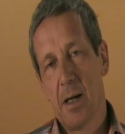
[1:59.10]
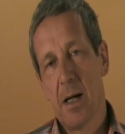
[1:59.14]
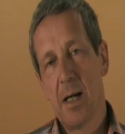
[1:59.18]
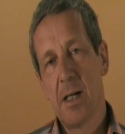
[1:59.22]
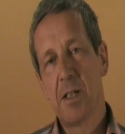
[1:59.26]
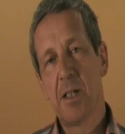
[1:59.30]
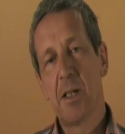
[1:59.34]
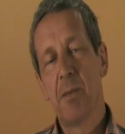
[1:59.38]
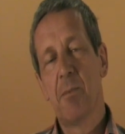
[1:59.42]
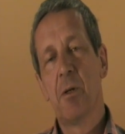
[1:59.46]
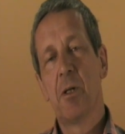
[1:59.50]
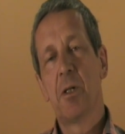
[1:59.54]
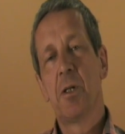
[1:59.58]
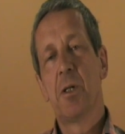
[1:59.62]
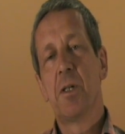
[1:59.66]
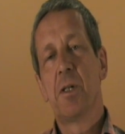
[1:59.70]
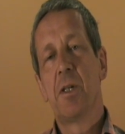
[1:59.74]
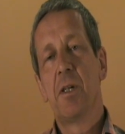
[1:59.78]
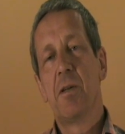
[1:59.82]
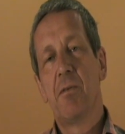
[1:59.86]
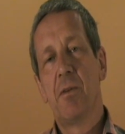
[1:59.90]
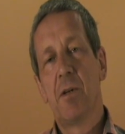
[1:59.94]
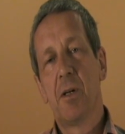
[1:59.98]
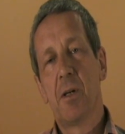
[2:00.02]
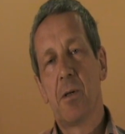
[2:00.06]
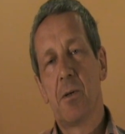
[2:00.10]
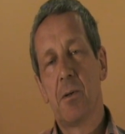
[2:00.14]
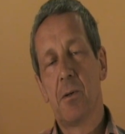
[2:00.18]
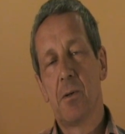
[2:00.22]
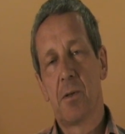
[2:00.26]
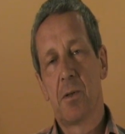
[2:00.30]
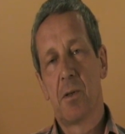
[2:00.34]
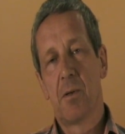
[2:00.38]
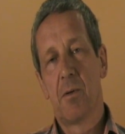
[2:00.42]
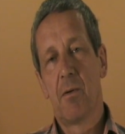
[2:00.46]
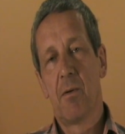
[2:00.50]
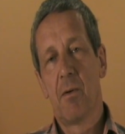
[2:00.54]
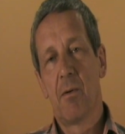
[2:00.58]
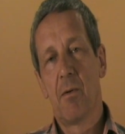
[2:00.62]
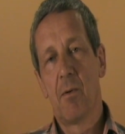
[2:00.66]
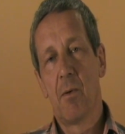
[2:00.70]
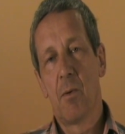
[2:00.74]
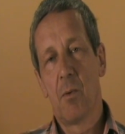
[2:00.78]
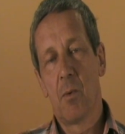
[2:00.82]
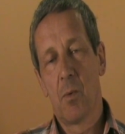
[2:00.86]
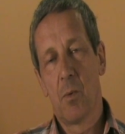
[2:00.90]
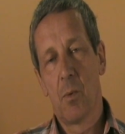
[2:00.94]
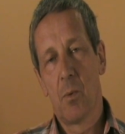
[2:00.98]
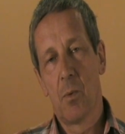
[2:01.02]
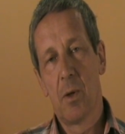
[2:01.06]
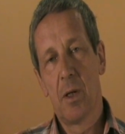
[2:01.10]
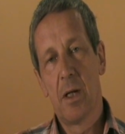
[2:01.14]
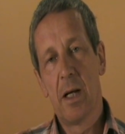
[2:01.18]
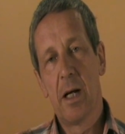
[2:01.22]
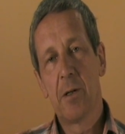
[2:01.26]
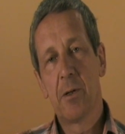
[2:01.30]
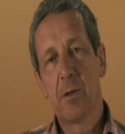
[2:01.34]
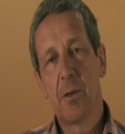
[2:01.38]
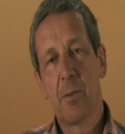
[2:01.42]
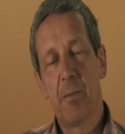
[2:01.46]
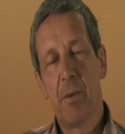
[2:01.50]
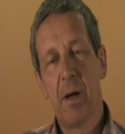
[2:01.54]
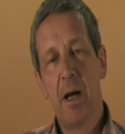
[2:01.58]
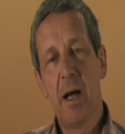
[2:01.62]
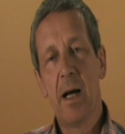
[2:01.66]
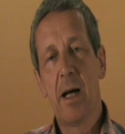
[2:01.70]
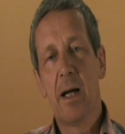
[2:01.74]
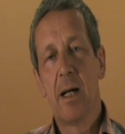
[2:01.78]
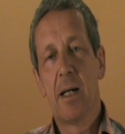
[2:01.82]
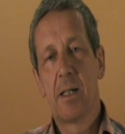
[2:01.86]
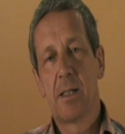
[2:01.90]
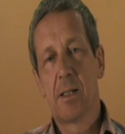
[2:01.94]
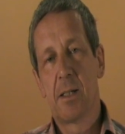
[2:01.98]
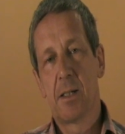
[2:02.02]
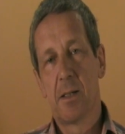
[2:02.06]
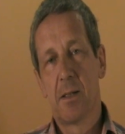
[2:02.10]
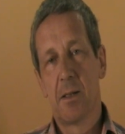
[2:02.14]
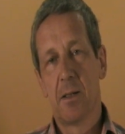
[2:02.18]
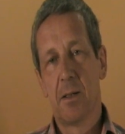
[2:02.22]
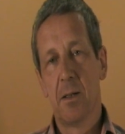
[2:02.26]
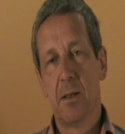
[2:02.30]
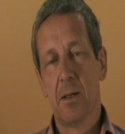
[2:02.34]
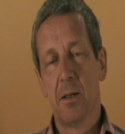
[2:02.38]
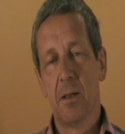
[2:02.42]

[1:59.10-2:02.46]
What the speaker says: as the emergency vehicles were allowed to pass,